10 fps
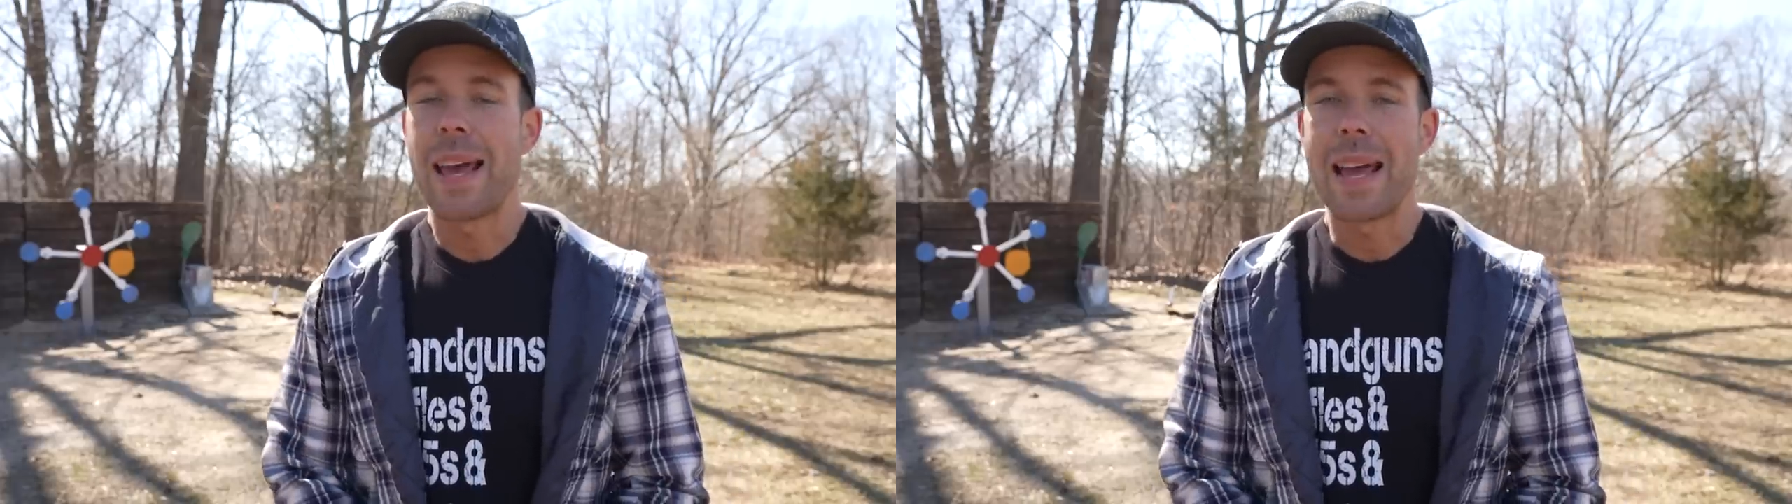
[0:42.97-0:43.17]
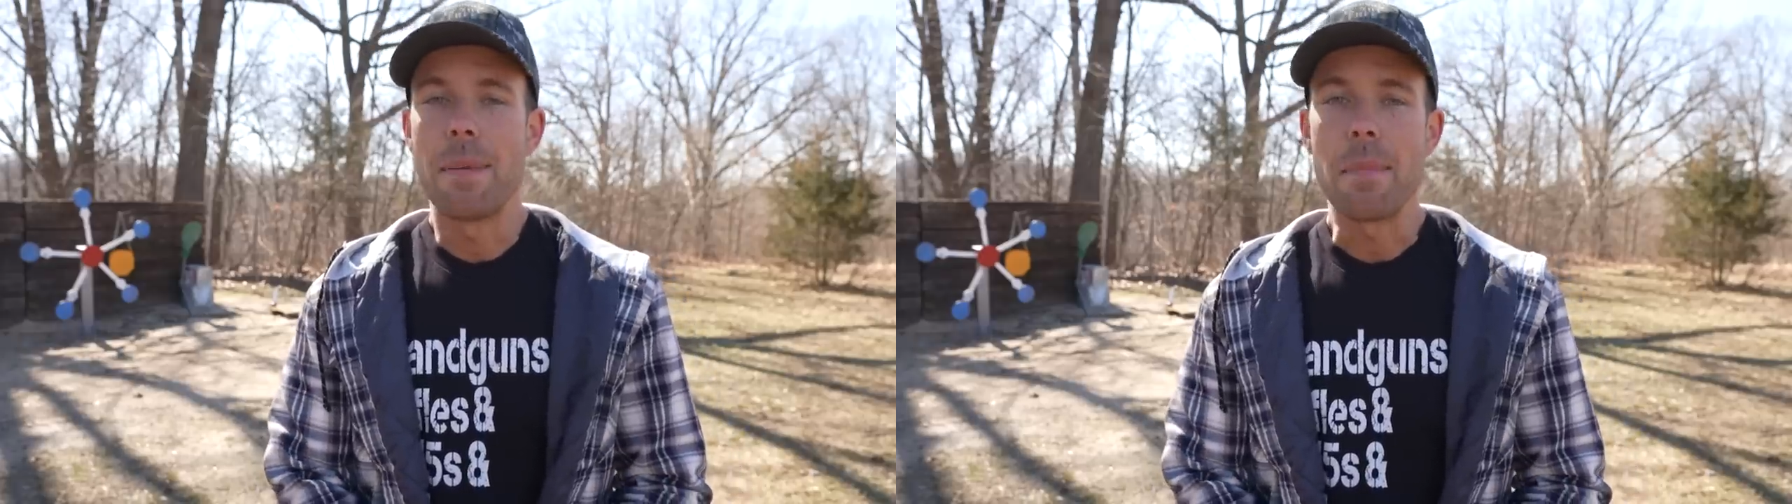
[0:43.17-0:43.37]

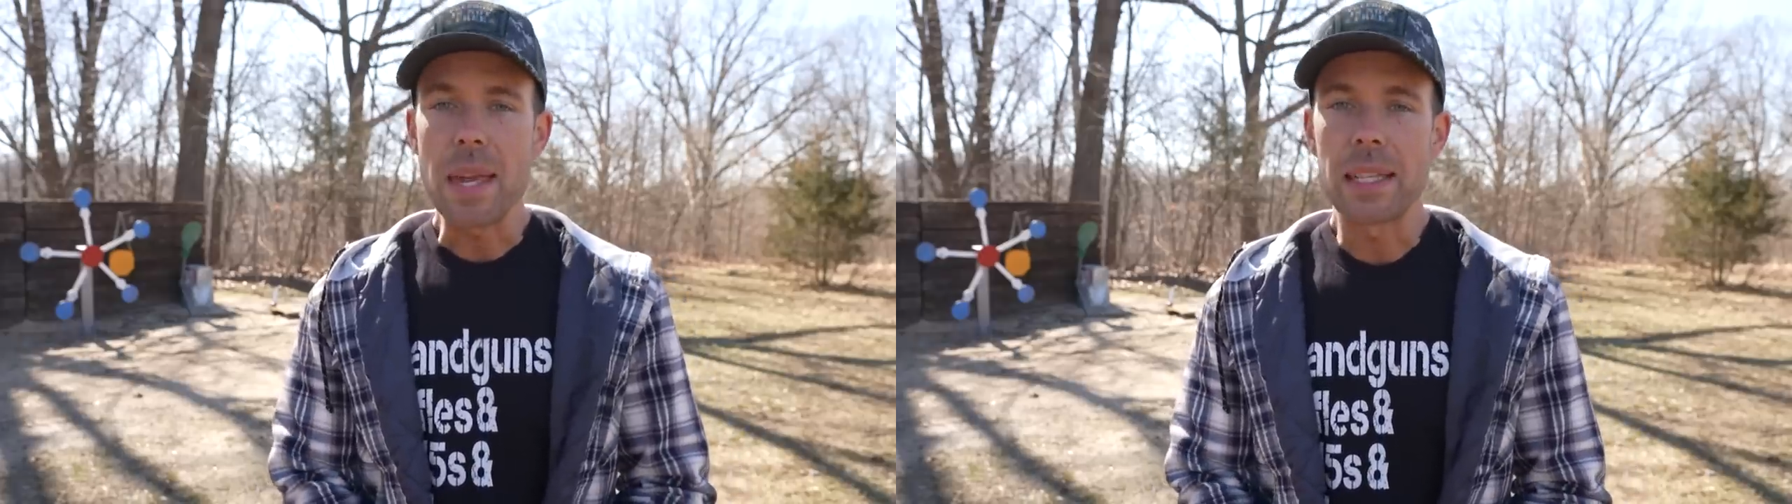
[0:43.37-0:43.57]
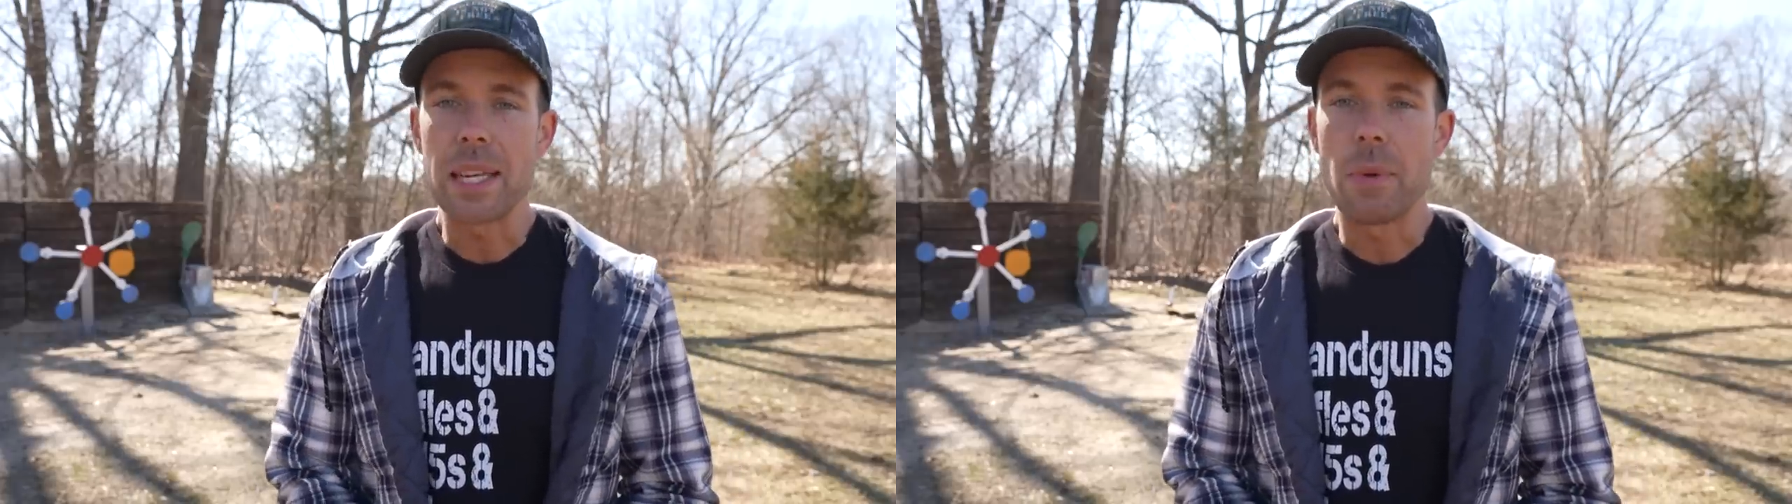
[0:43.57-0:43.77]
they
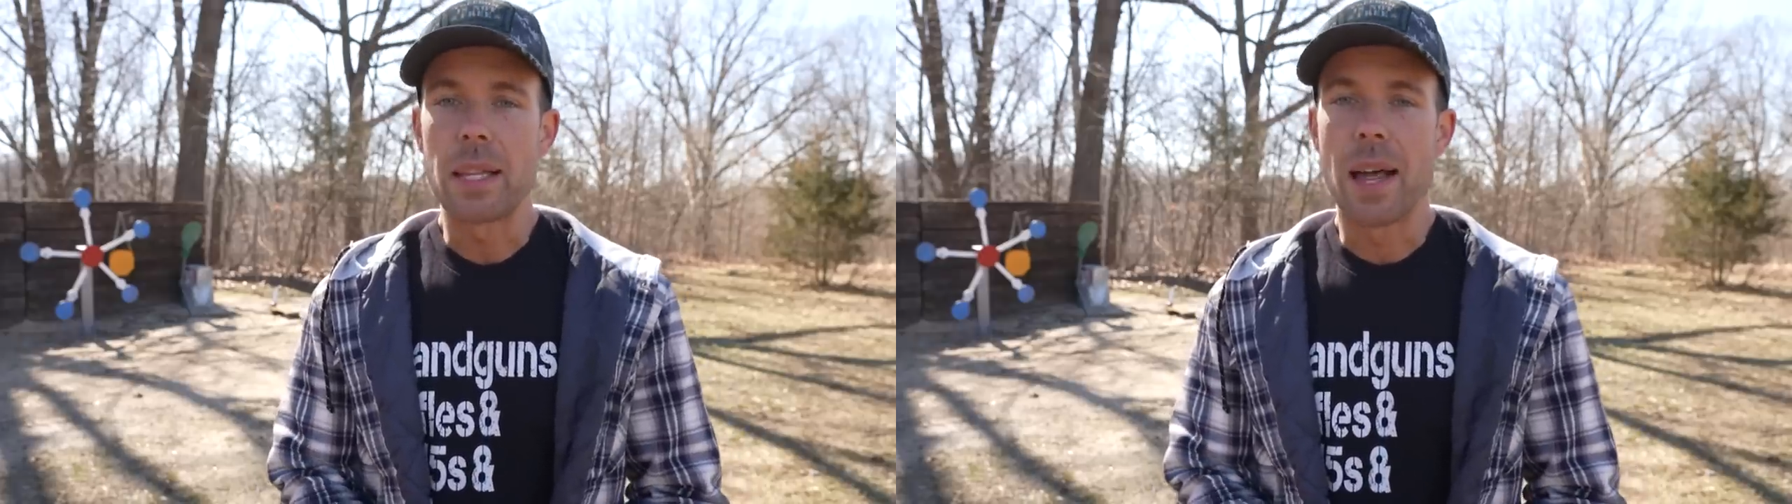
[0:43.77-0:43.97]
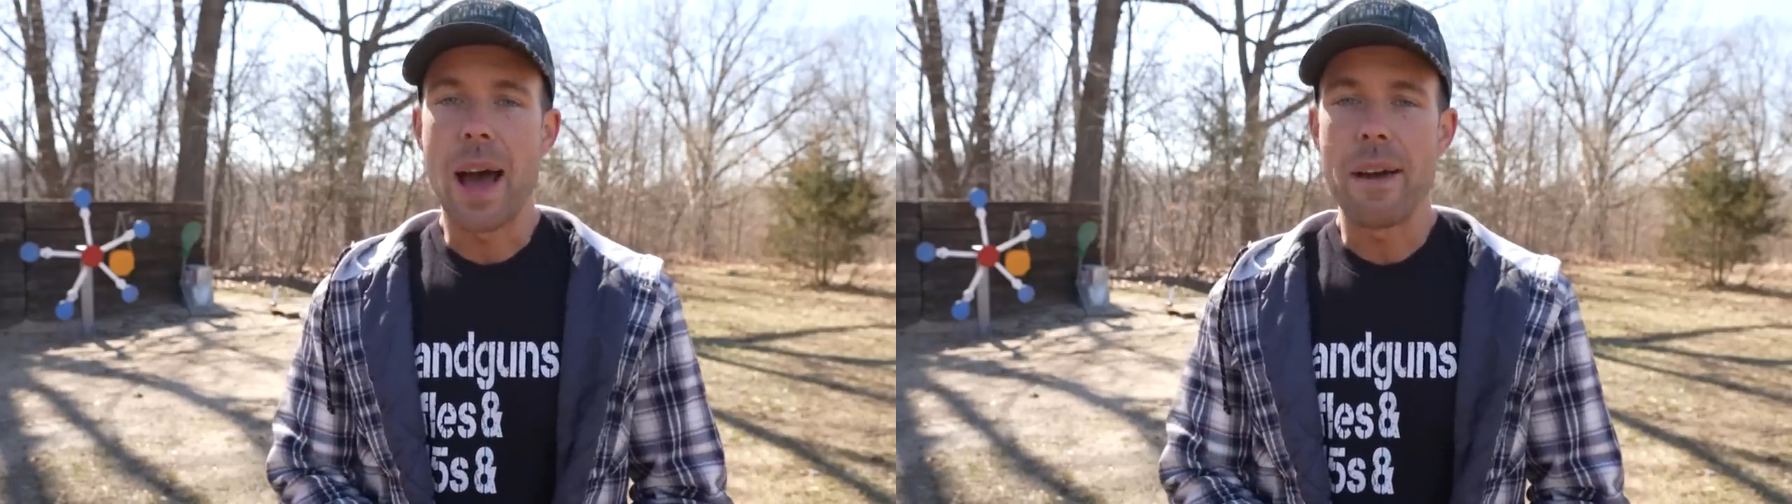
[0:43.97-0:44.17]
immediately
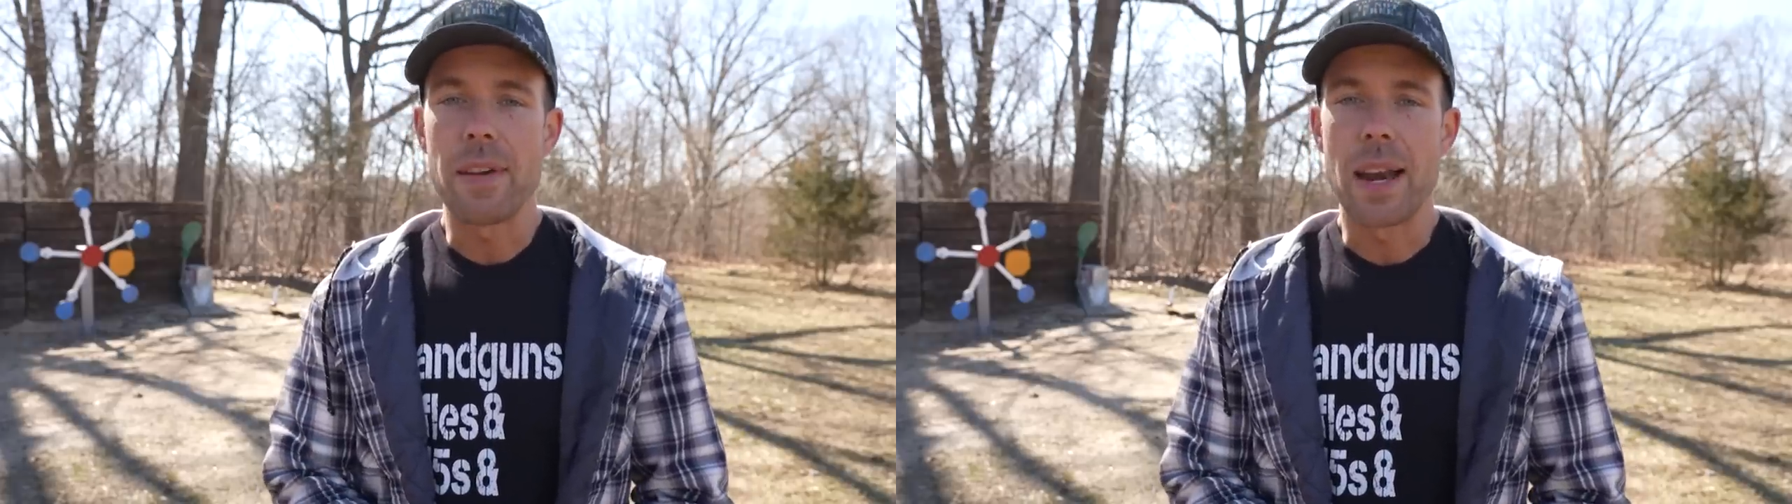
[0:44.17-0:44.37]
went live